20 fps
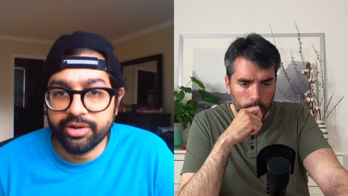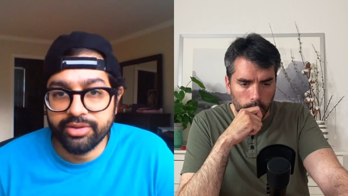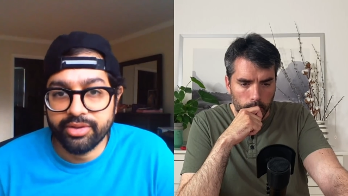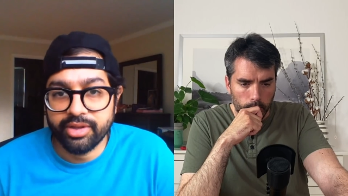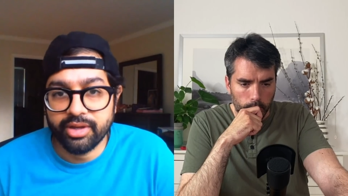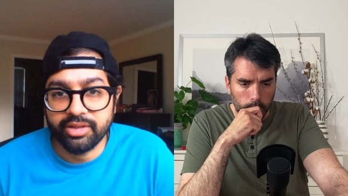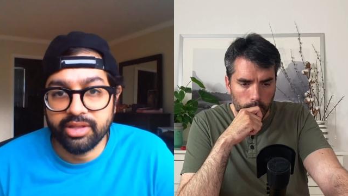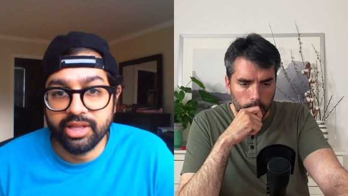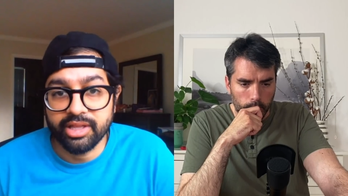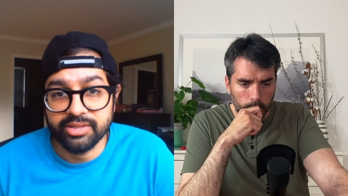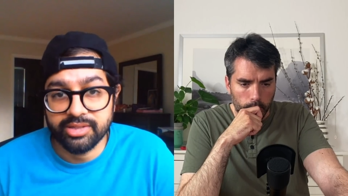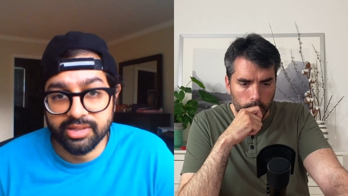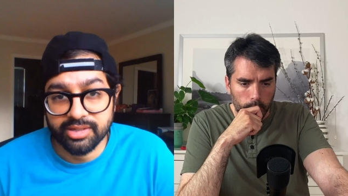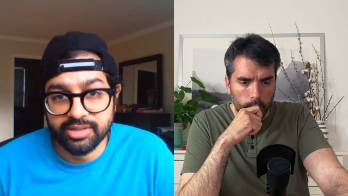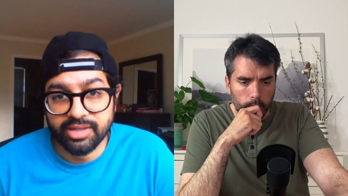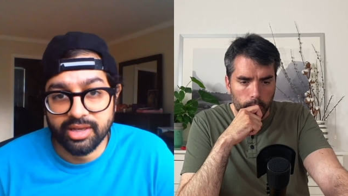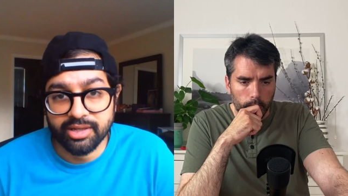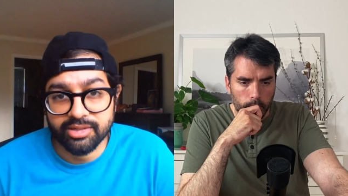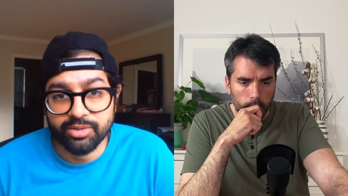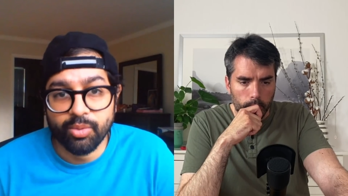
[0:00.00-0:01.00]
Speaker 1: than
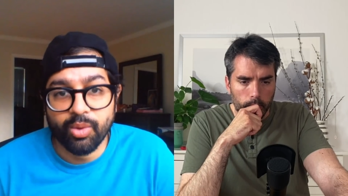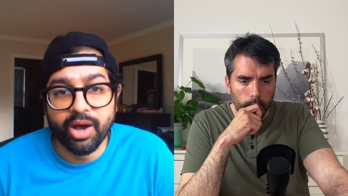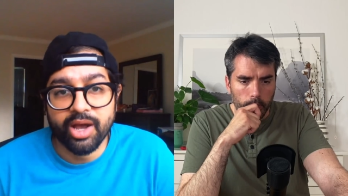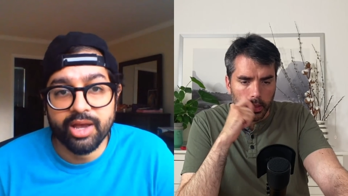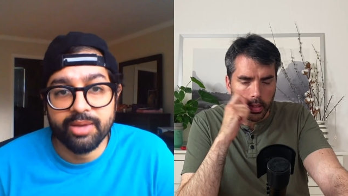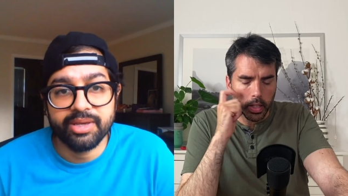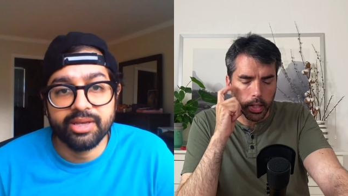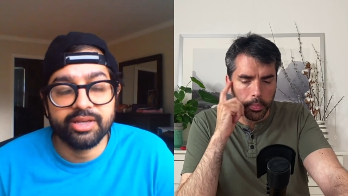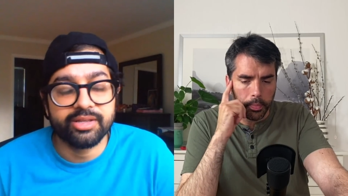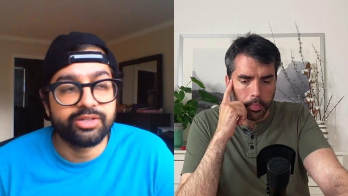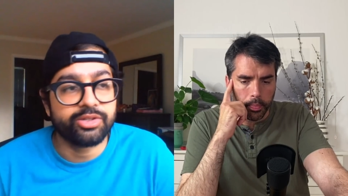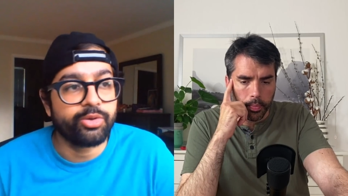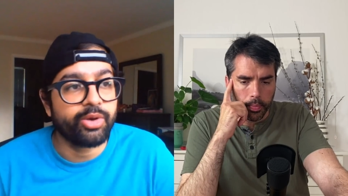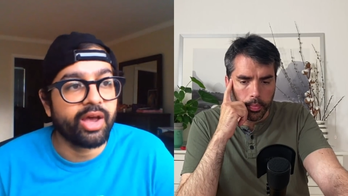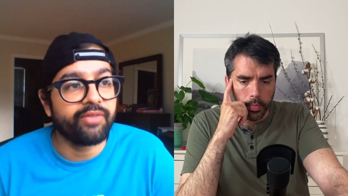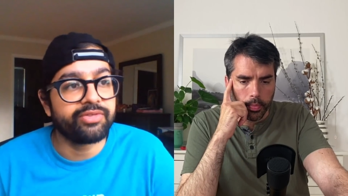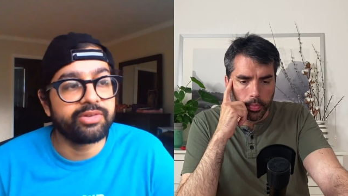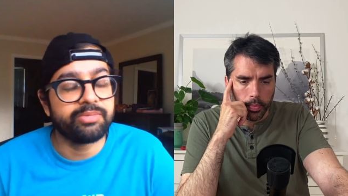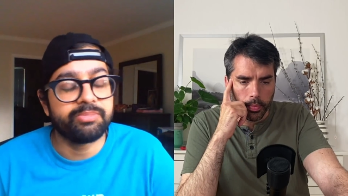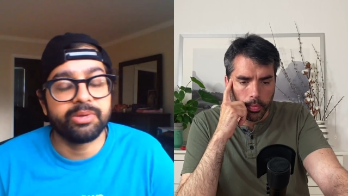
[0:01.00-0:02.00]
success. Why? Because you
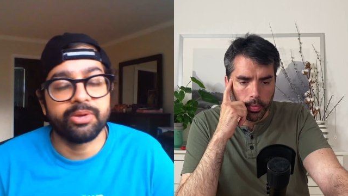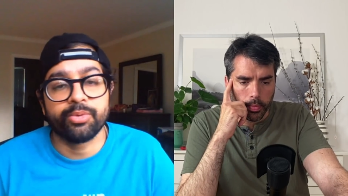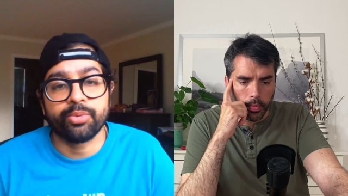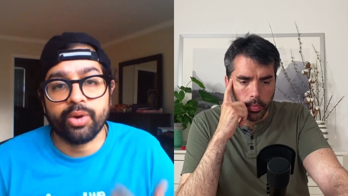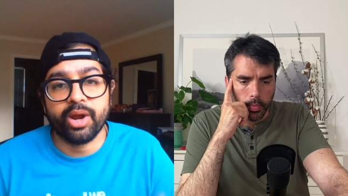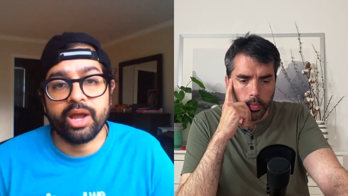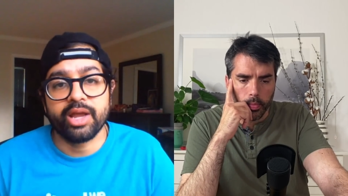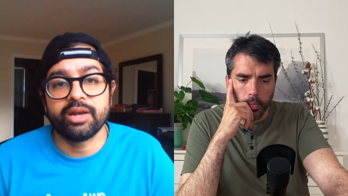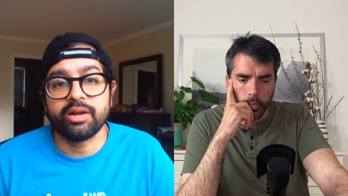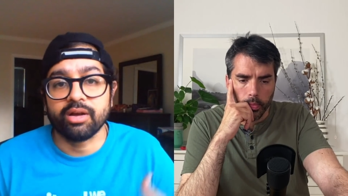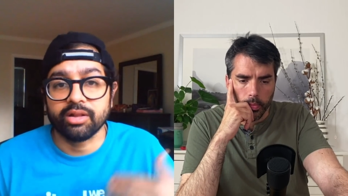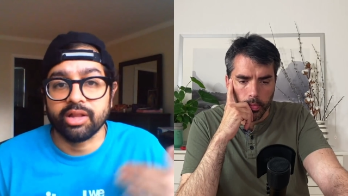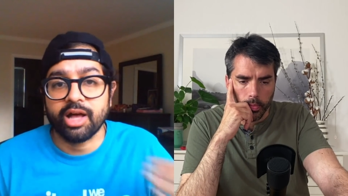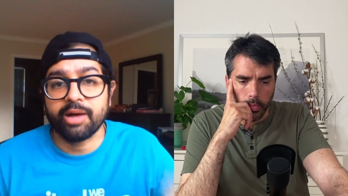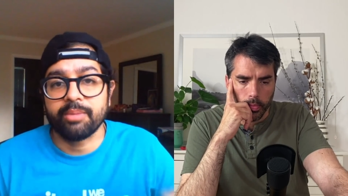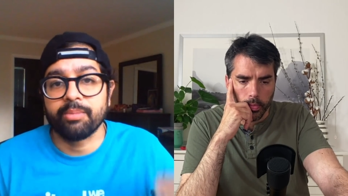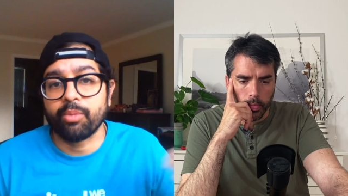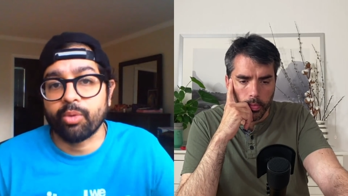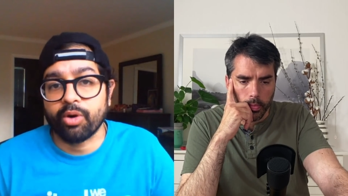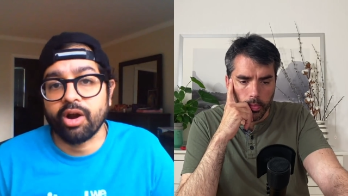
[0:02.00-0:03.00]
have to be right a
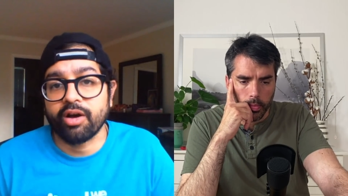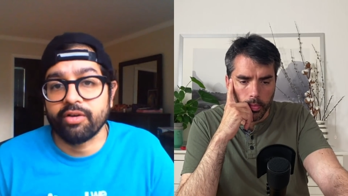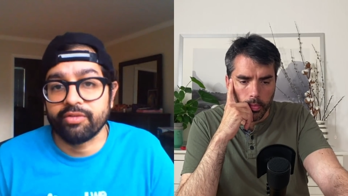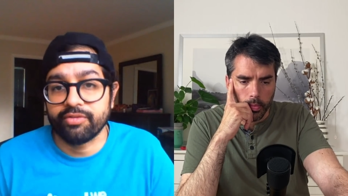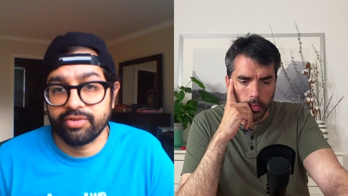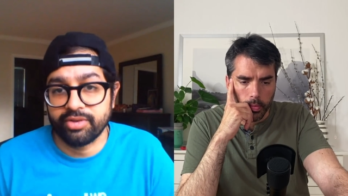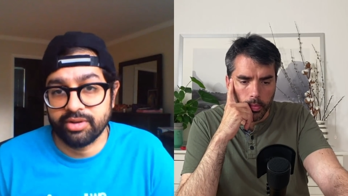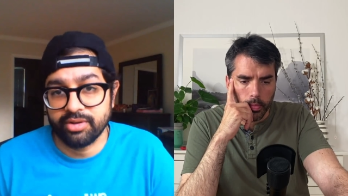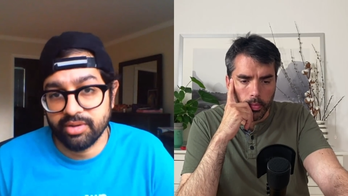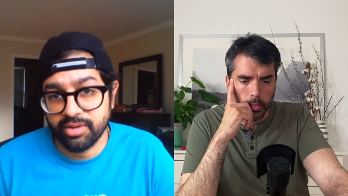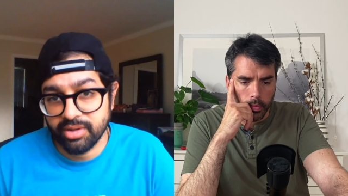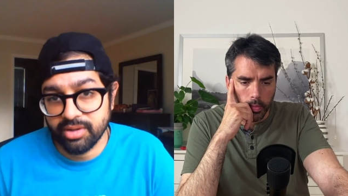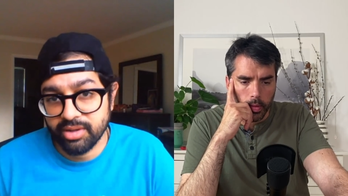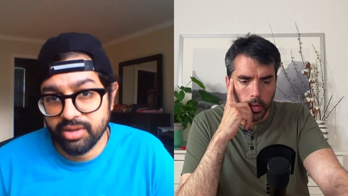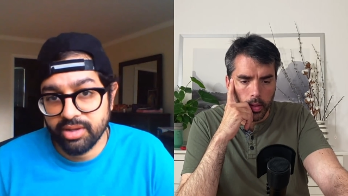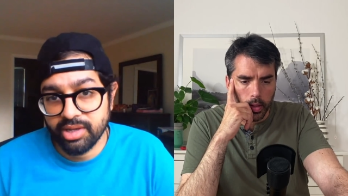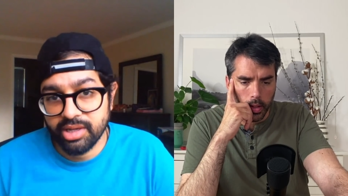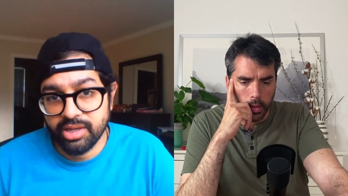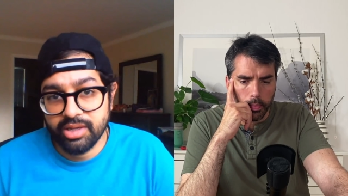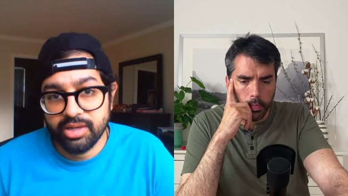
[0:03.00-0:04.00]
lot more often,
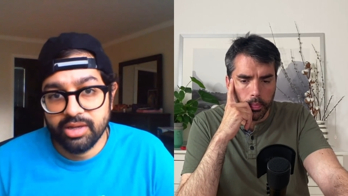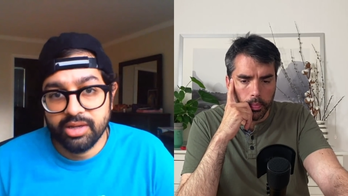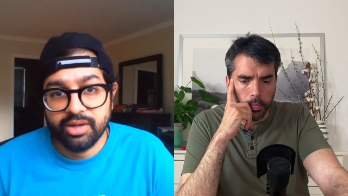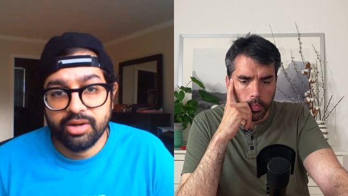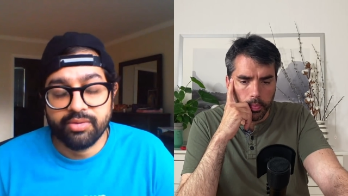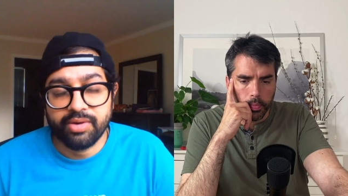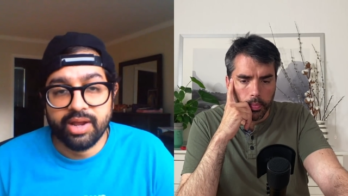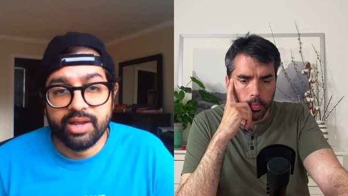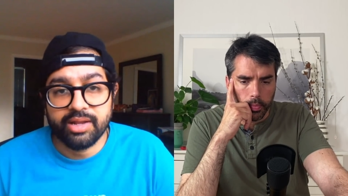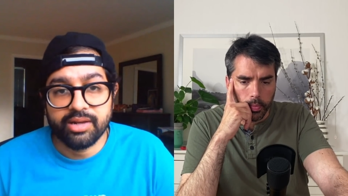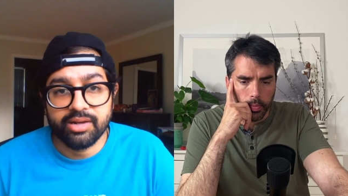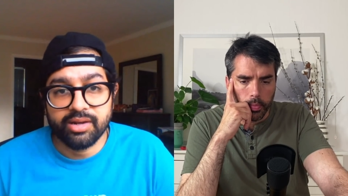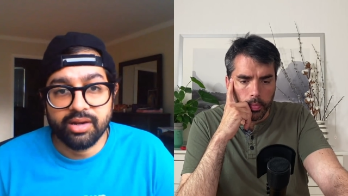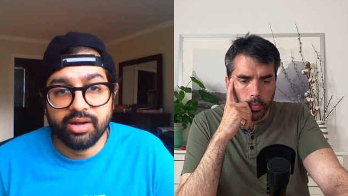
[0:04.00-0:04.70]
right?